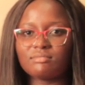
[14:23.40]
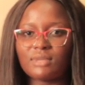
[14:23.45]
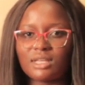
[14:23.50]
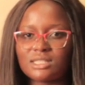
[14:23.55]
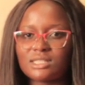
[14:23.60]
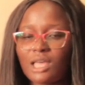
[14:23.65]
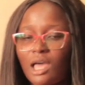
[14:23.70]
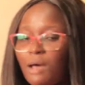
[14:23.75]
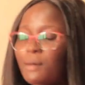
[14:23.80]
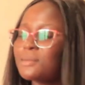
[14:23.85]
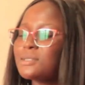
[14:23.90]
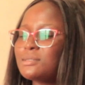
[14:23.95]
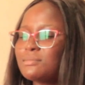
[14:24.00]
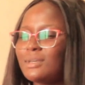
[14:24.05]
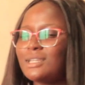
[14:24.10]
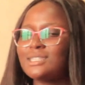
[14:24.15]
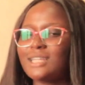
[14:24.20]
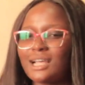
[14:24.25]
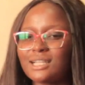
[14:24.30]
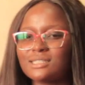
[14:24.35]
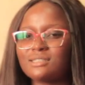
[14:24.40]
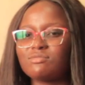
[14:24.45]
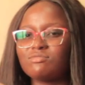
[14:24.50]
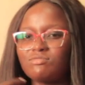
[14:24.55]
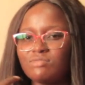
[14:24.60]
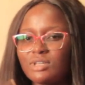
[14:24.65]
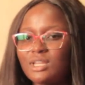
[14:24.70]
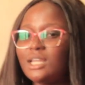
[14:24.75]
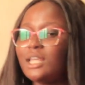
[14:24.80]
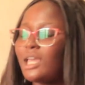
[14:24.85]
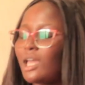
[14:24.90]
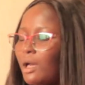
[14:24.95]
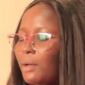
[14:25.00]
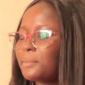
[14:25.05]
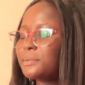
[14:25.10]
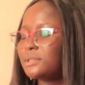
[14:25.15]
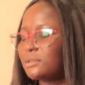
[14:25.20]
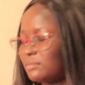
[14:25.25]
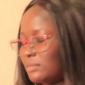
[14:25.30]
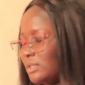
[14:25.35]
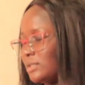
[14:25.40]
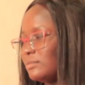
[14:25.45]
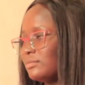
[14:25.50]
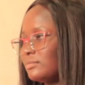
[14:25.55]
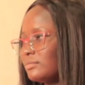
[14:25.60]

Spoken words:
it helps me. It has really helped me.